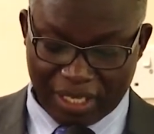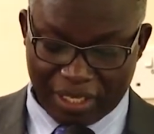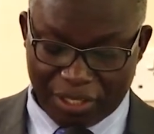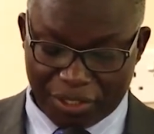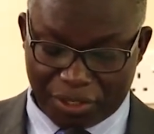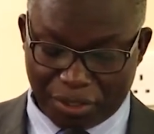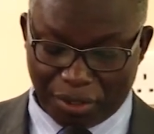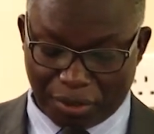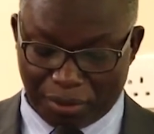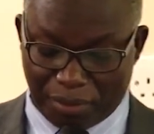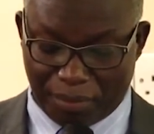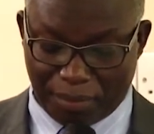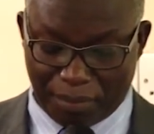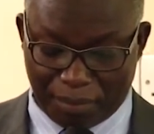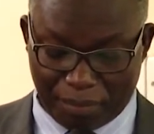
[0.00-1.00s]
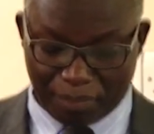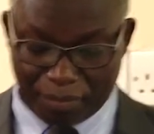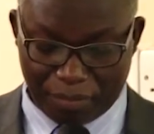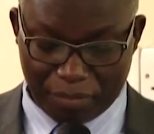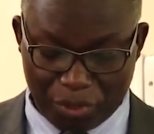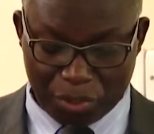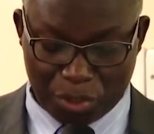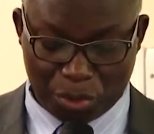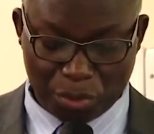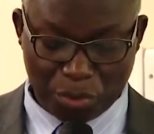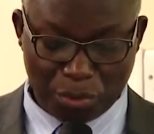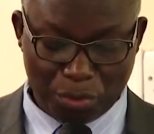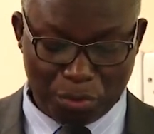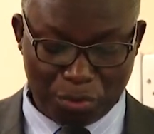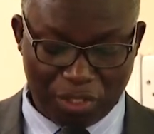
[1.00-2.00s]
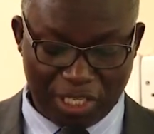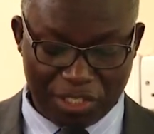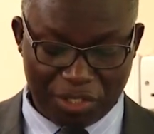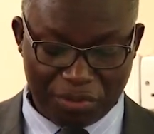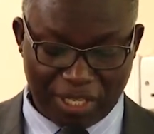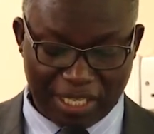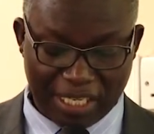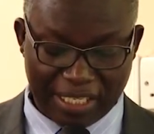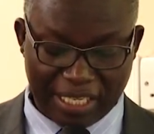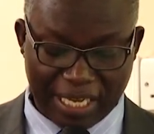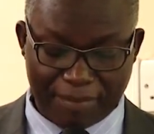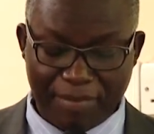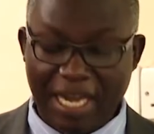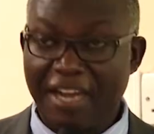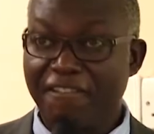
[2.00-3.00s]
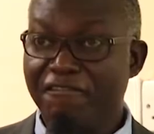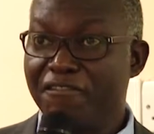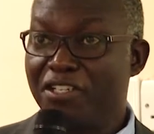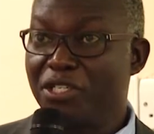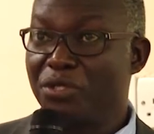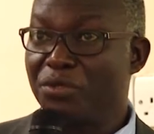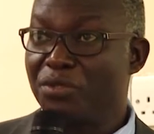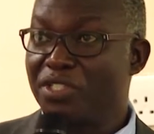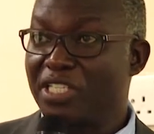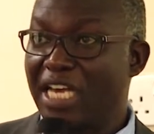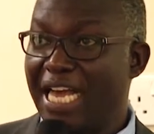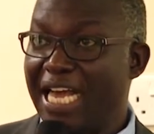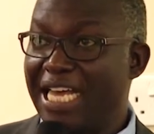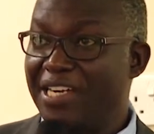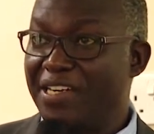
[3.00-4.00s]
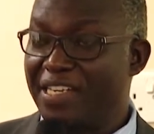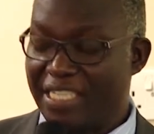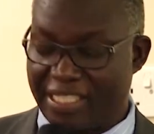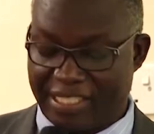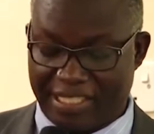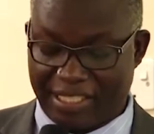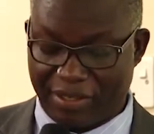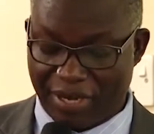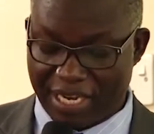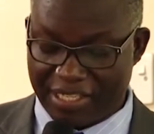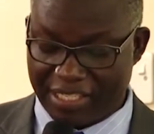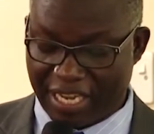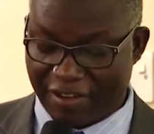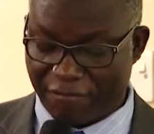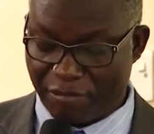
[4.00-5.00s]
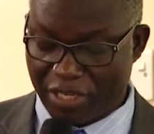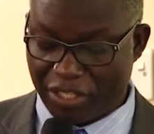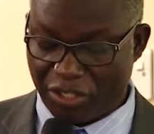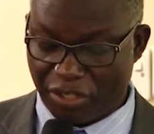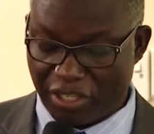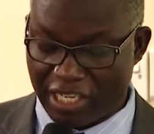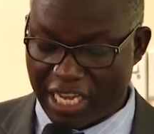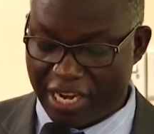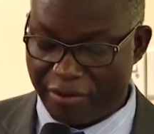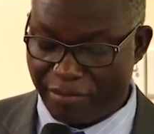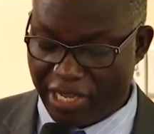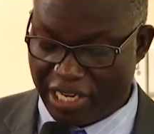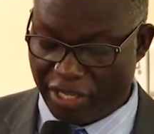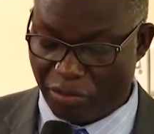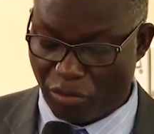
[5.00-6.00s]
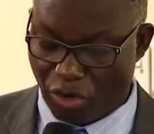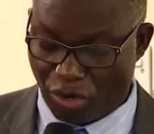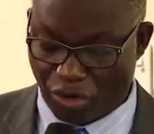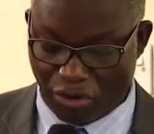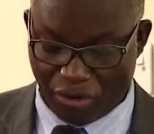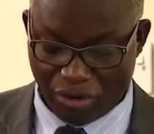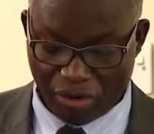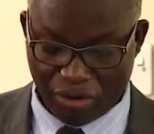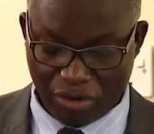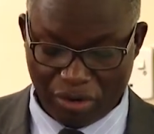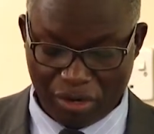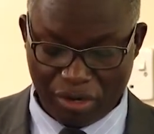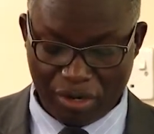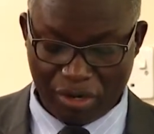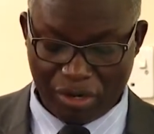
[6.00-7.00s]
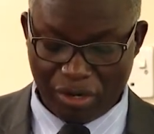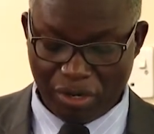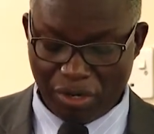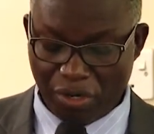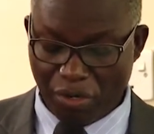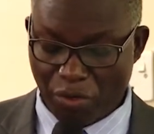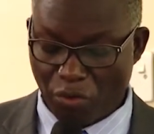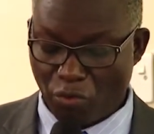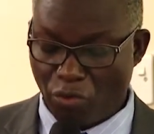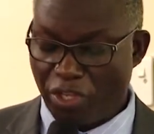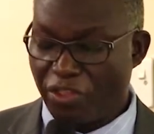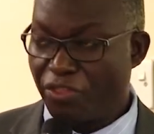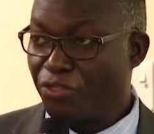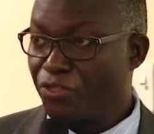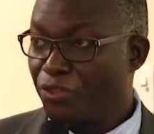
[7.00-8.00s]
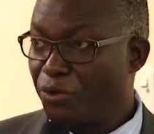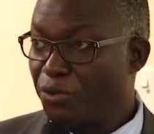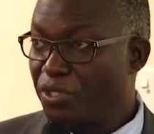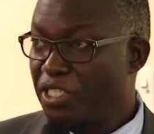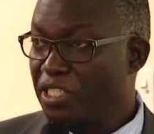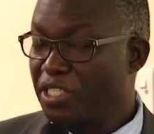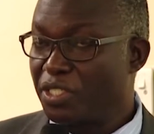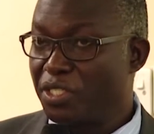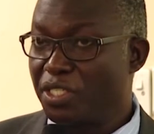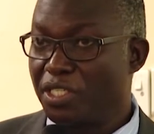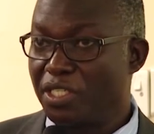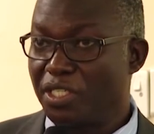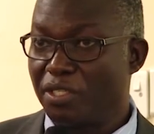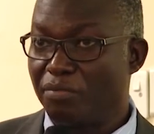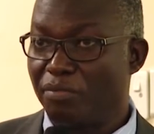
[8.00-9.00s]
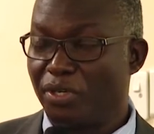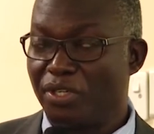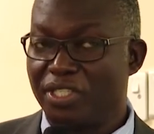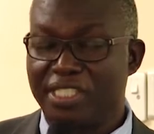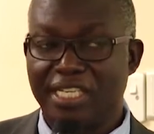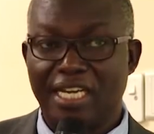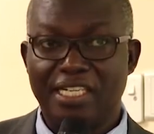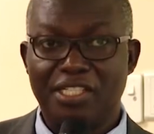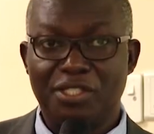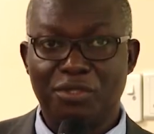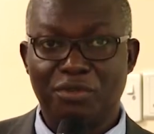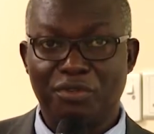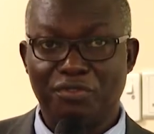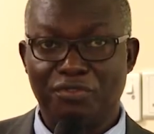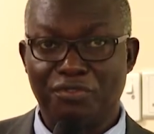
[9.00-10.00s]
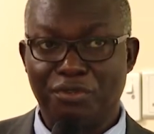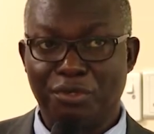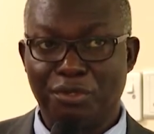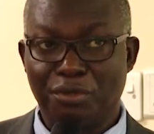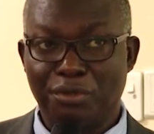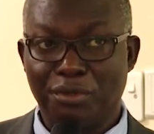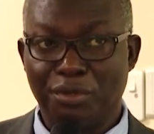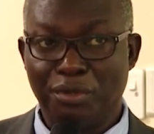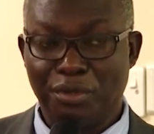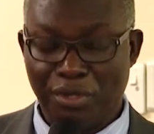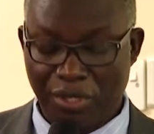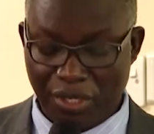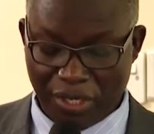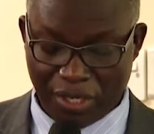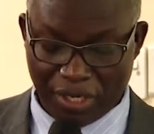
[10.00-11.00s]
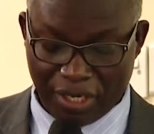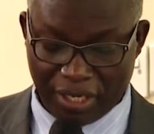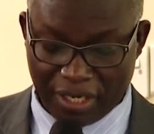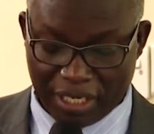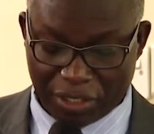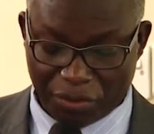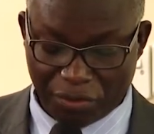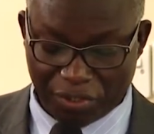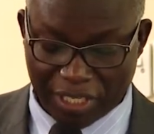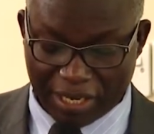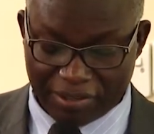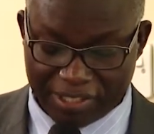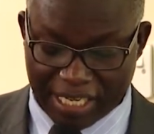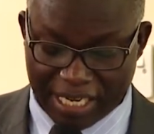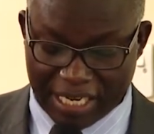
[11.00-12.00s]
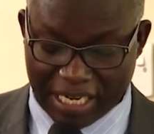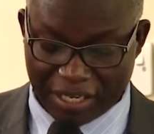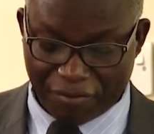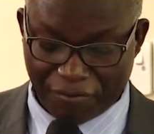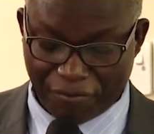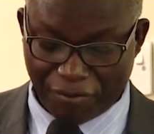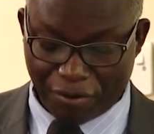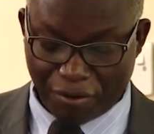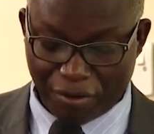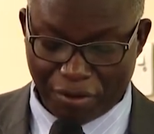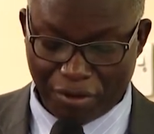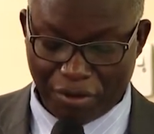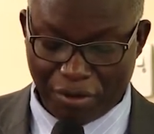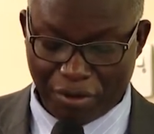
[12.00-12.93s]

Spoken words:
So, to ensure that the above issues are addressed, the ones I've mentioned and many more, we thought it important to review the 2004